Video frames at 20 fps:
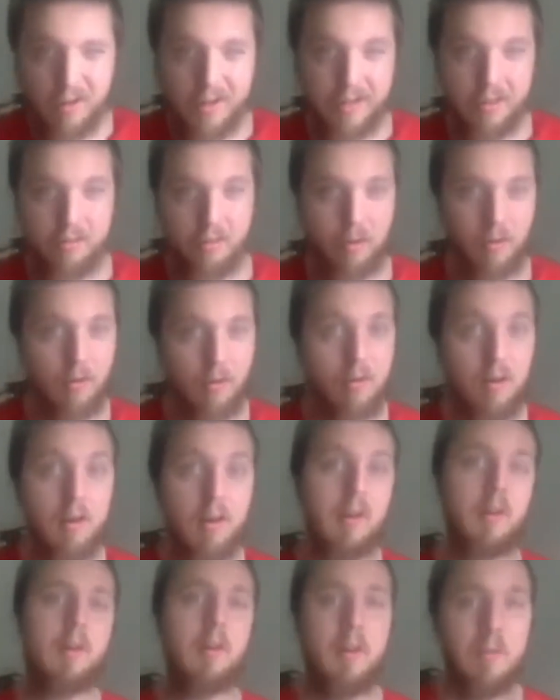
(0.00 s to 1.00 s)
guitar,
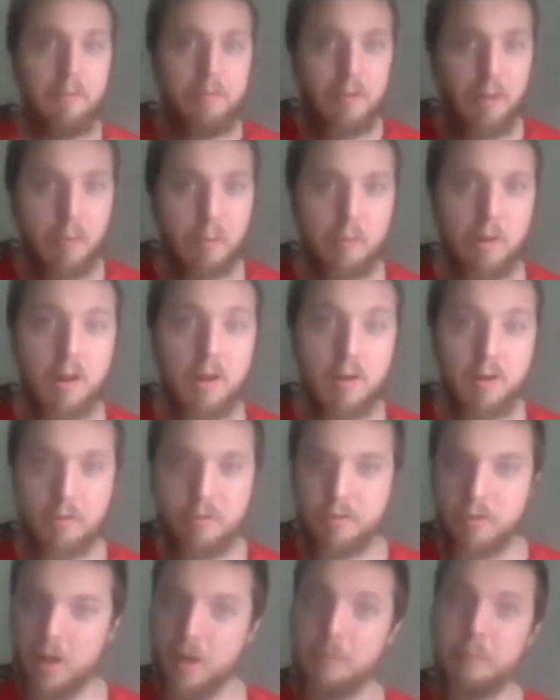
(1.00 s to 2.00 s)
Phil Rudd on
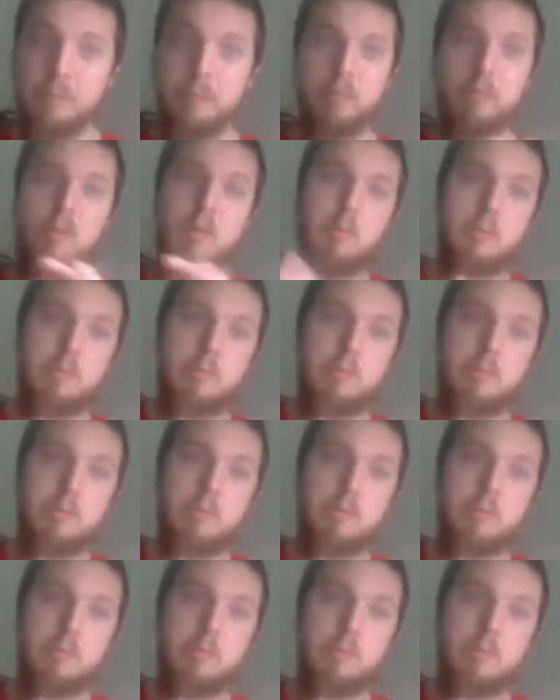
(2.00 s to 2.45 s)
drums, who